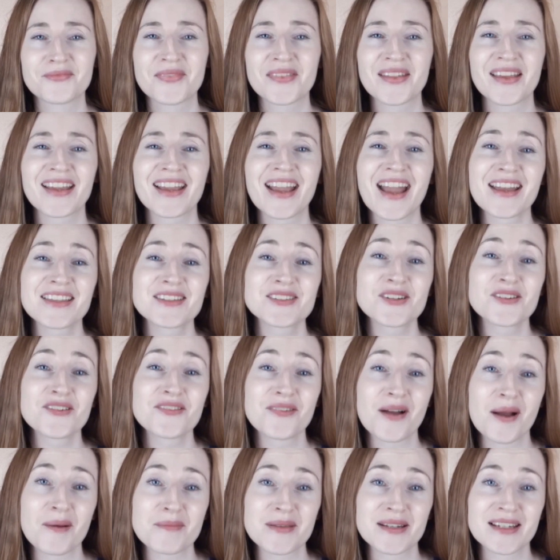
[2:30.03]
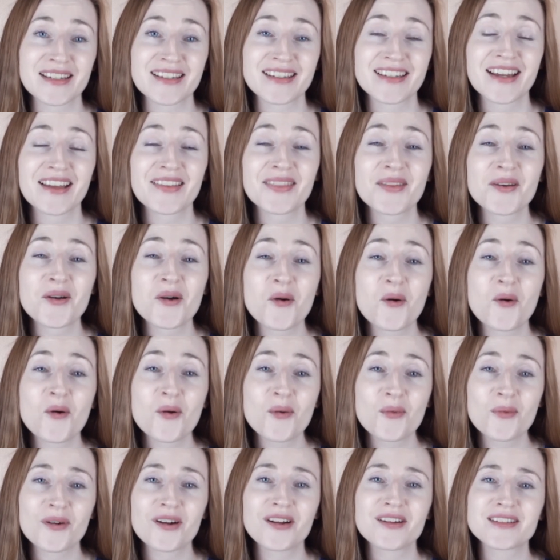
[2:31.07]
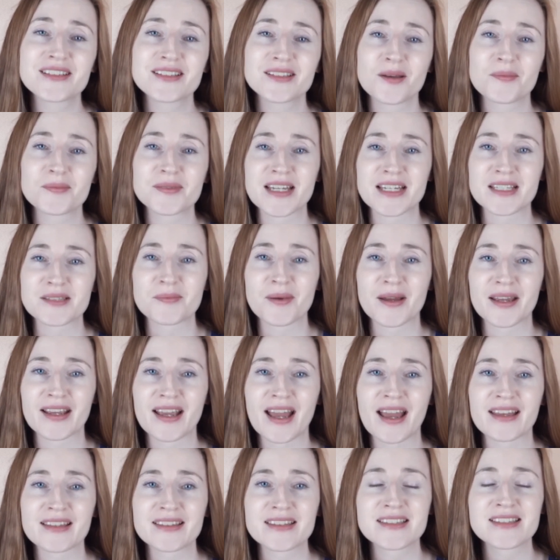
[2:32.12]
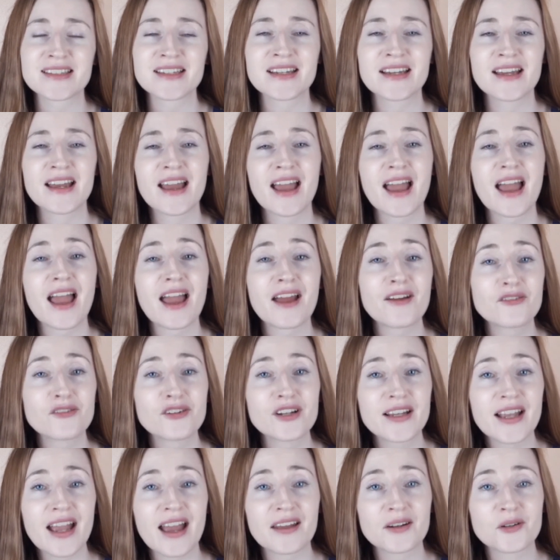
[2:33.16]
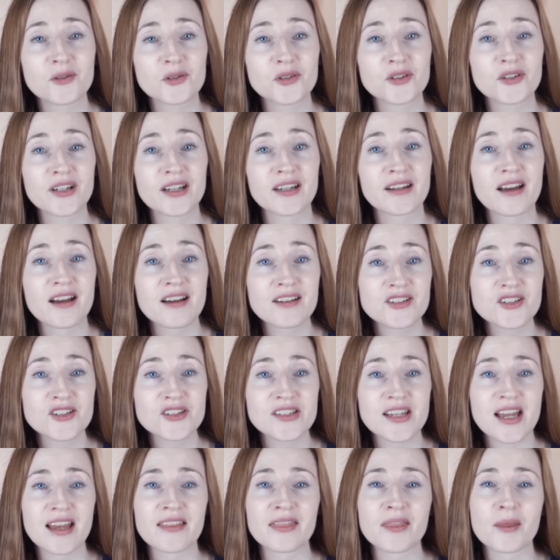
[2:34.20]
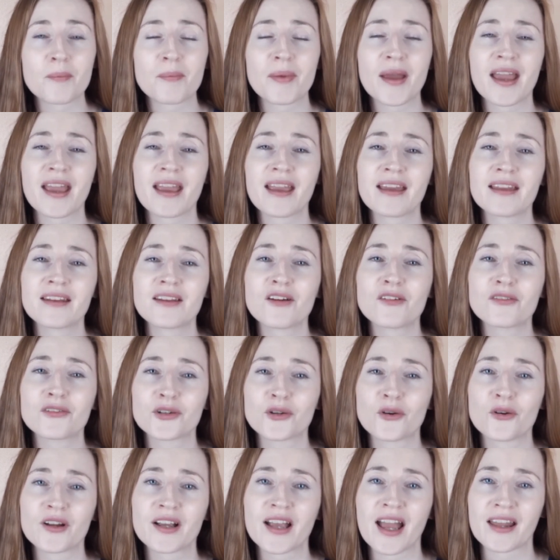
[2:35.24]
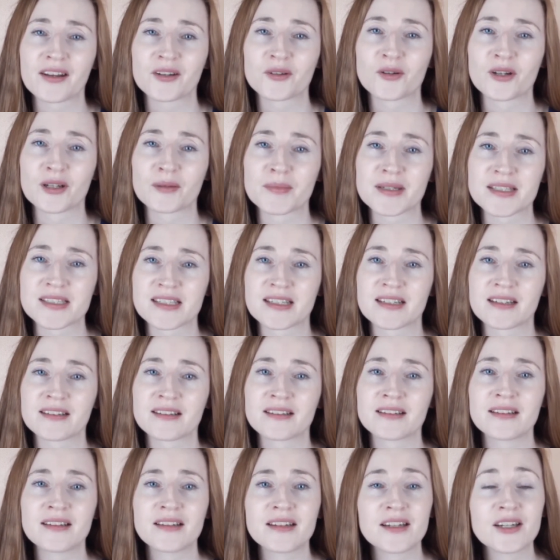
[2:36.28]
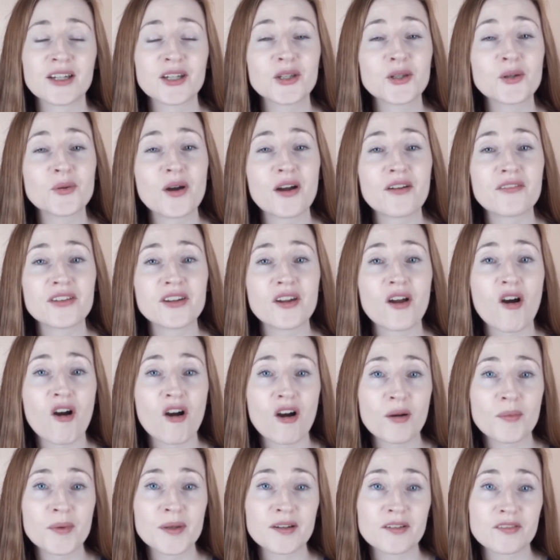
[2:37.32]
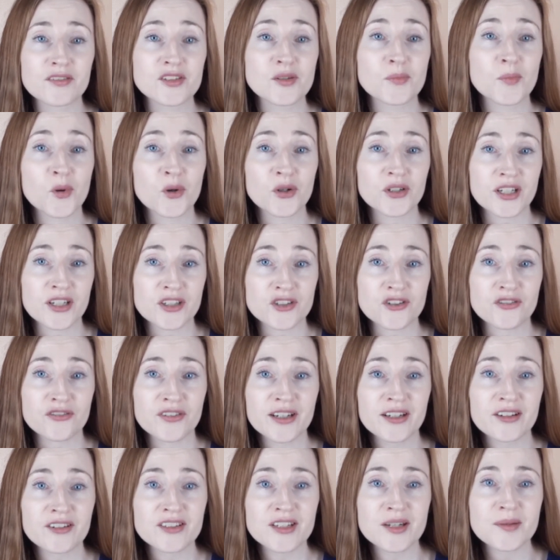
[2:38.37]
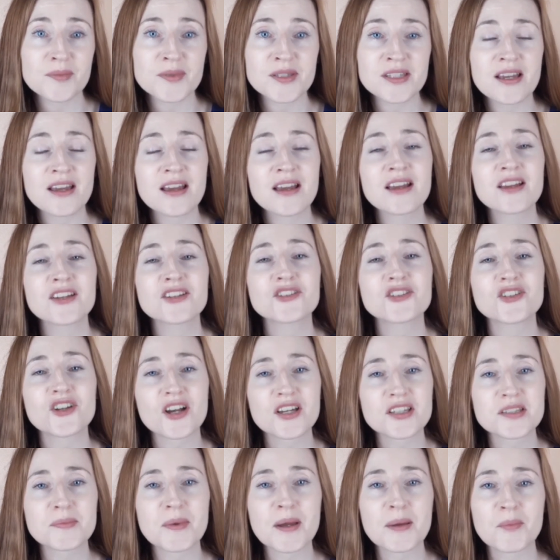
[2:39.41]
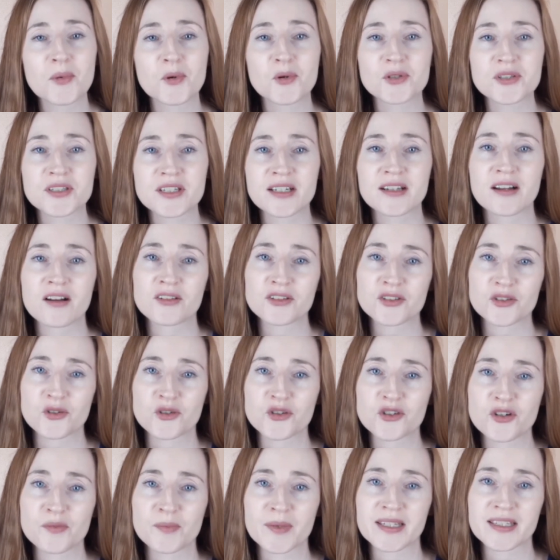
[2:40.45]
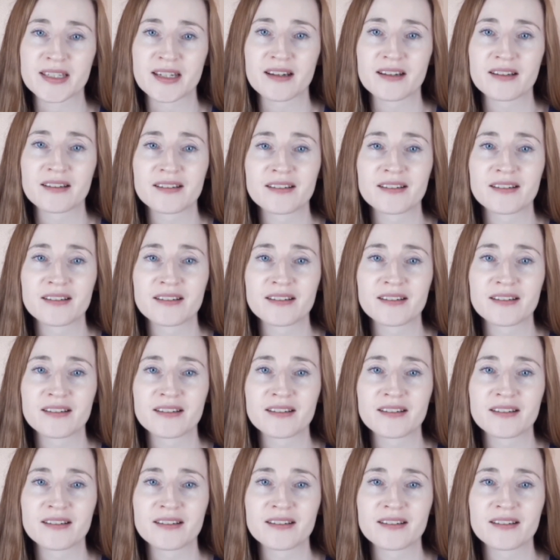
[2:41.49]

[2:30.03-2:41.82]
Cats are family, and the whole world is obsessed by cats. Every cat owner can understand the pain of your cat going missing. You have an army of support at your fingertips just by posting on social media.